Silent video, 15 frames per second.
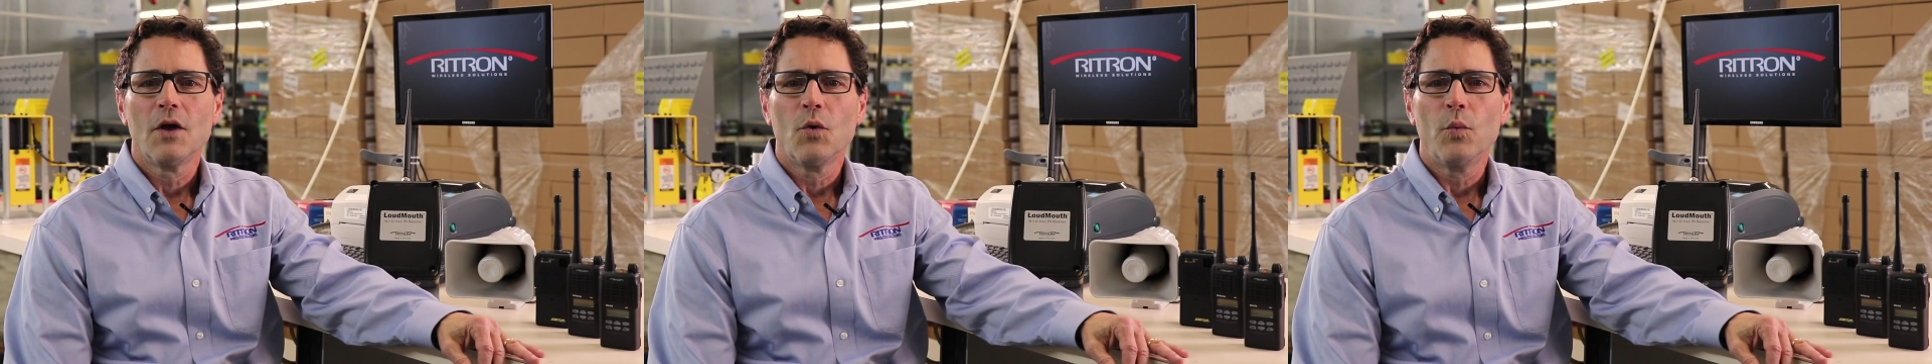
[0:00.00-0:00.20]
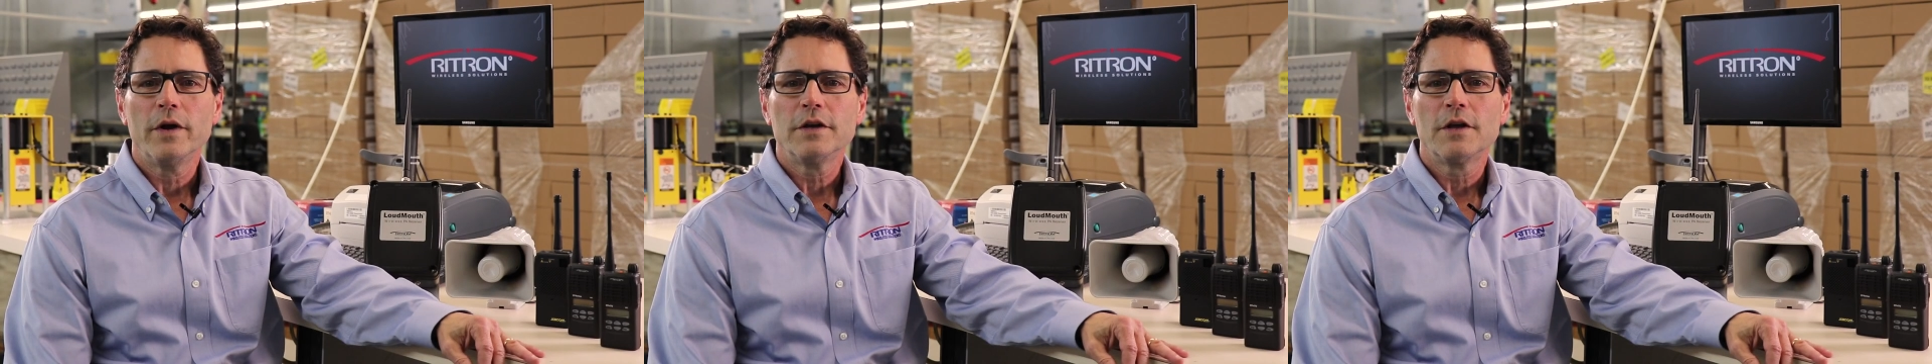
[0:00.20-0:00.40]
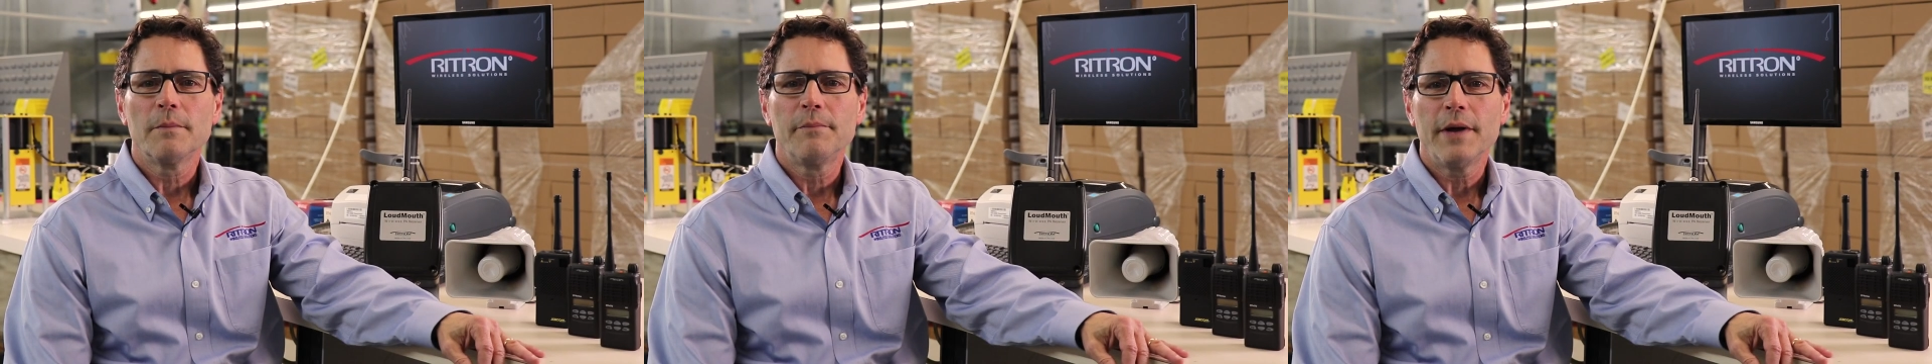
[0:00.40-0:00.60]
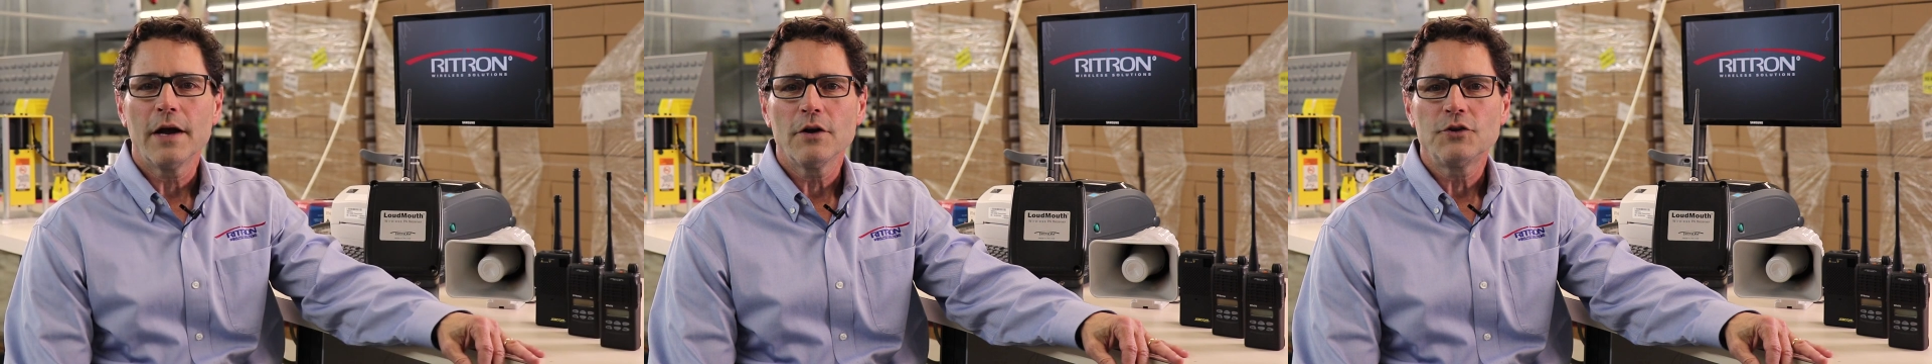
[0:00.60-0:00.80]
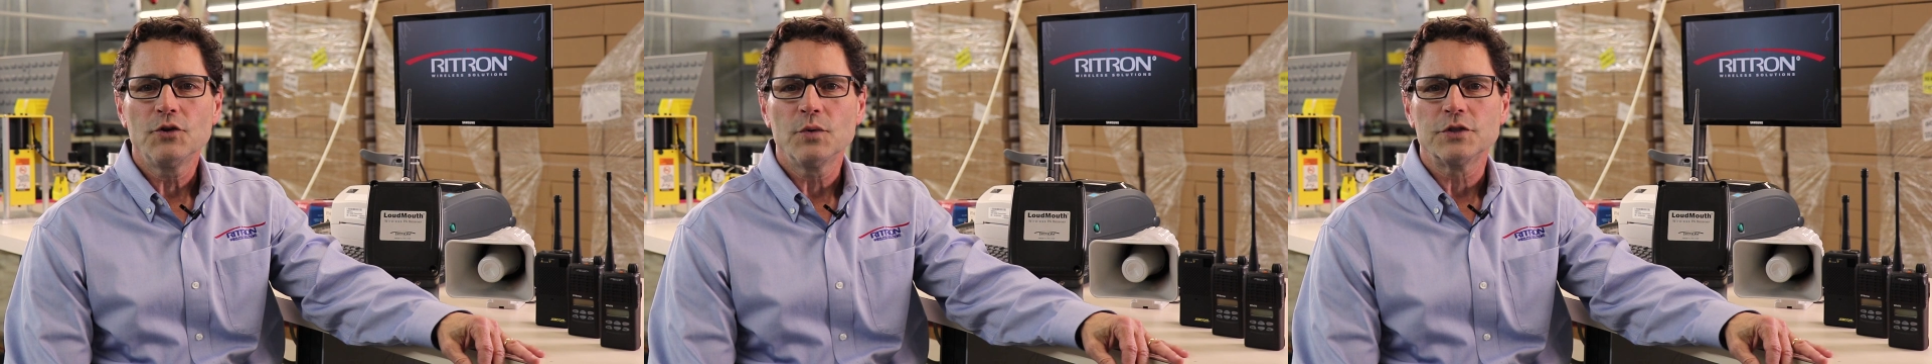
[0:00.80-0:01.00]
When
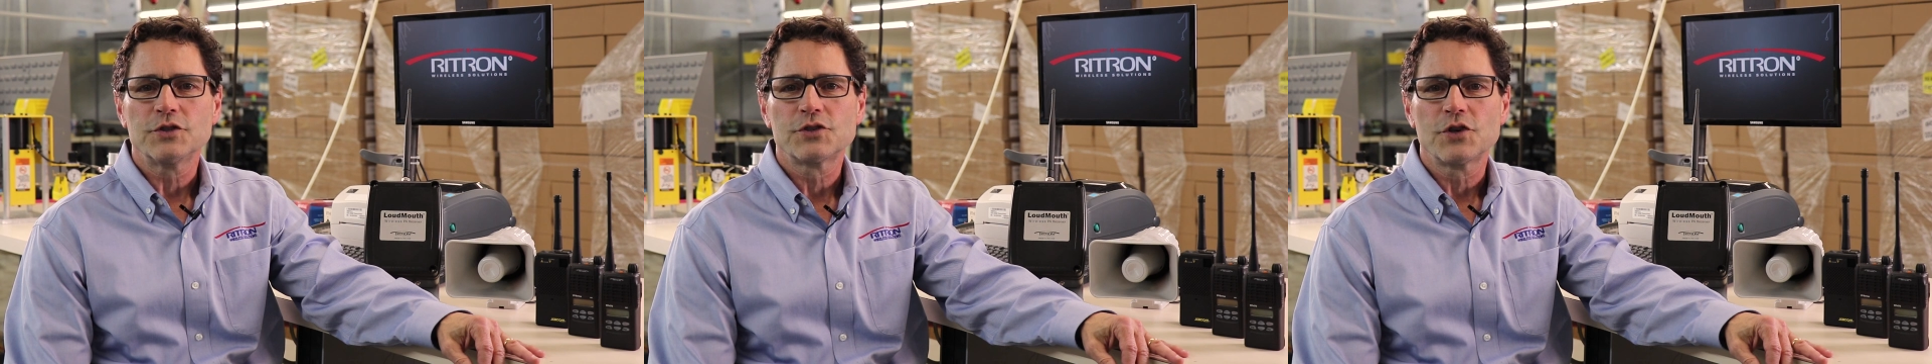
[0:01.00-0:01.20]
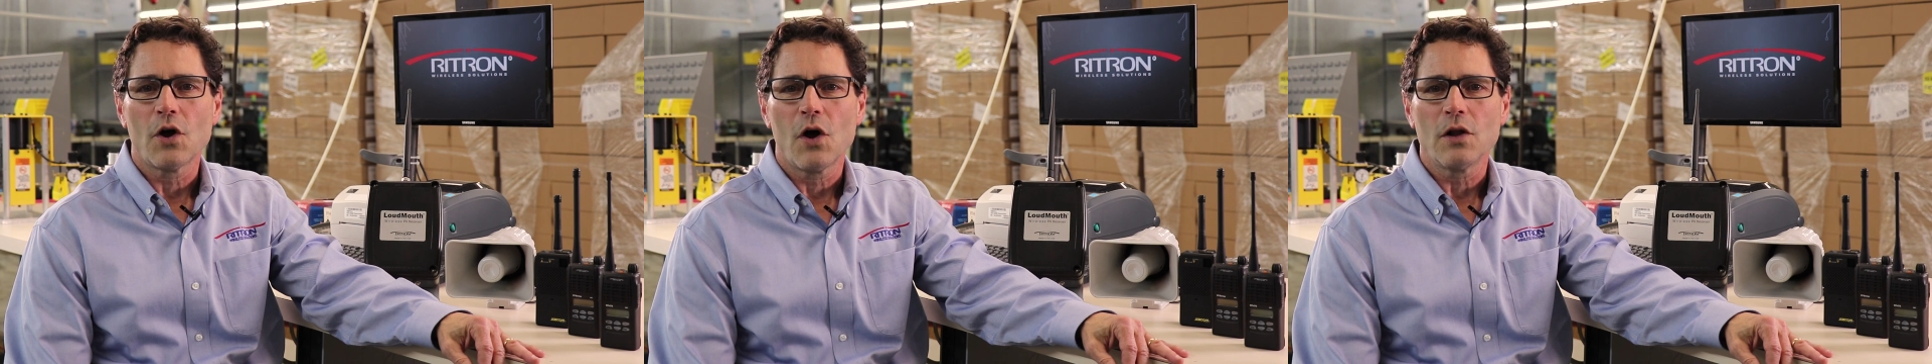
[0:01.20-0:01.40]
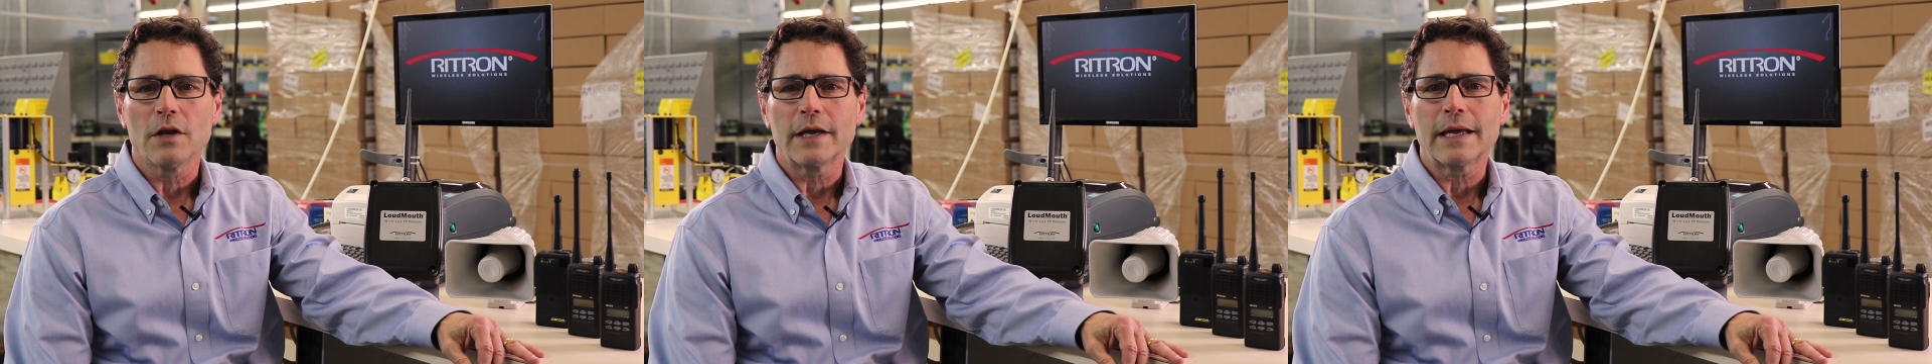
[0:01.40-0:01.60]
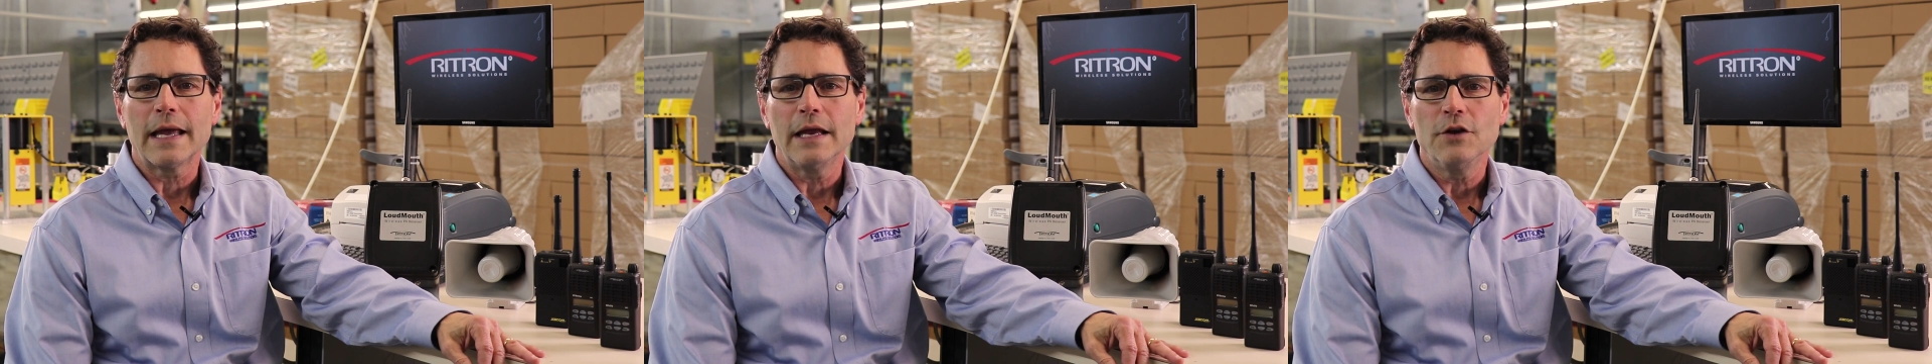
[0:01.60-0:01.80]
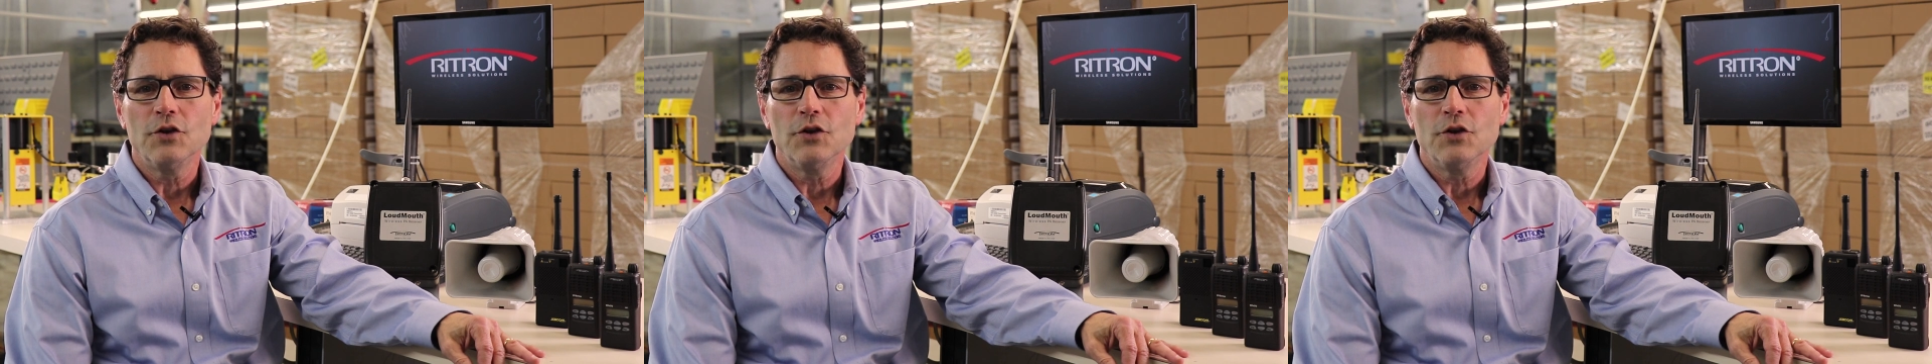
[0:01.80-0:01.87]
compared to installing a